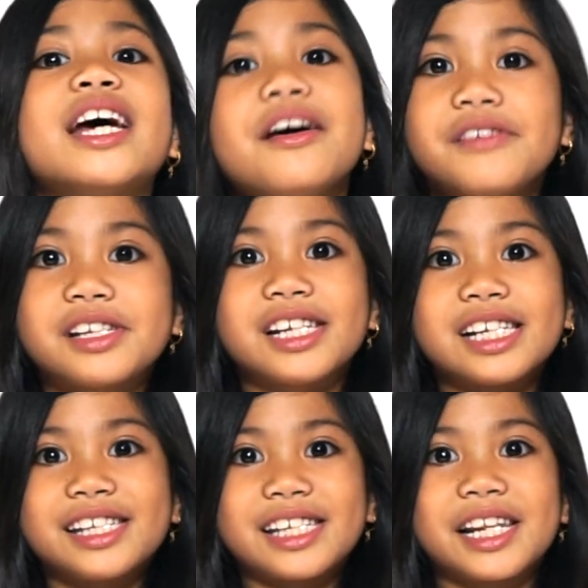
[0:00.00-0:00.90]
If you
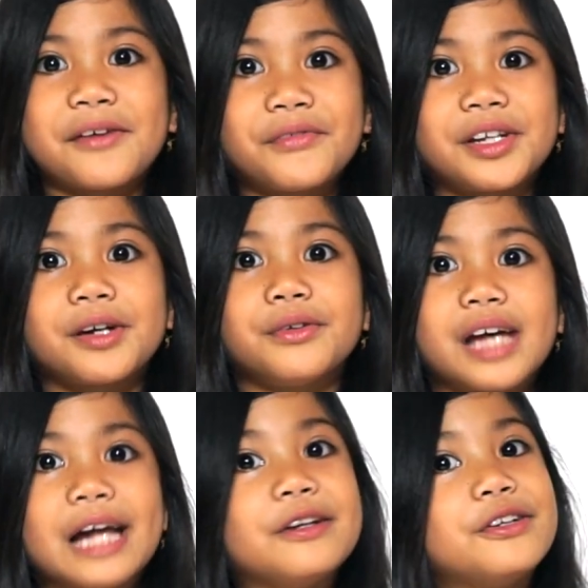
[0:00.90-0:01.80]
didn't see that video
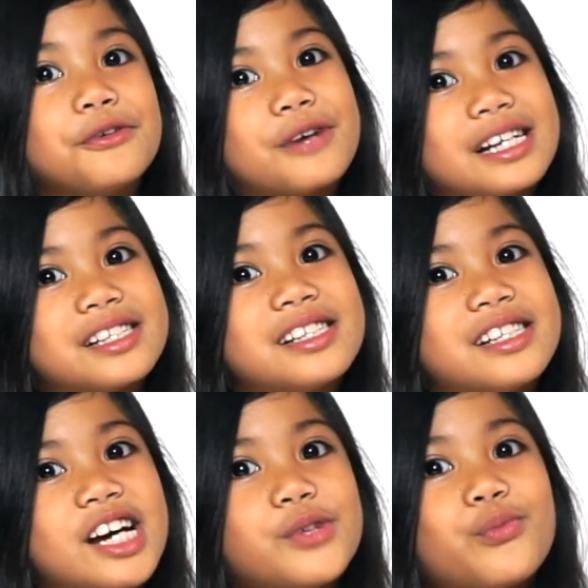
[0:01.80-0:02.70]
yet, you guys
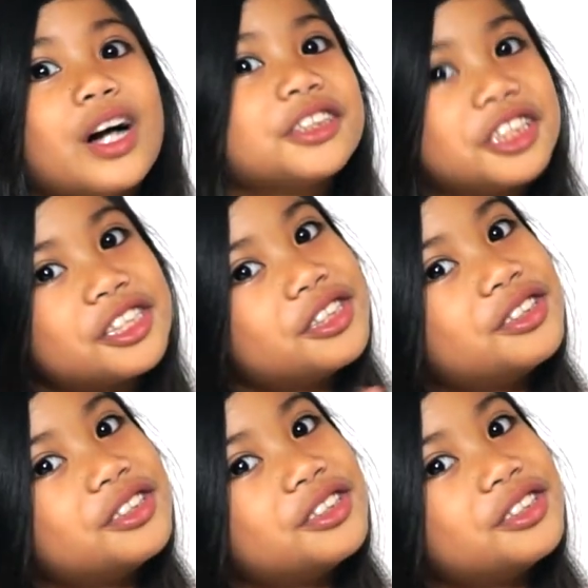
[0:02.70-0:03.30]
should watch it too.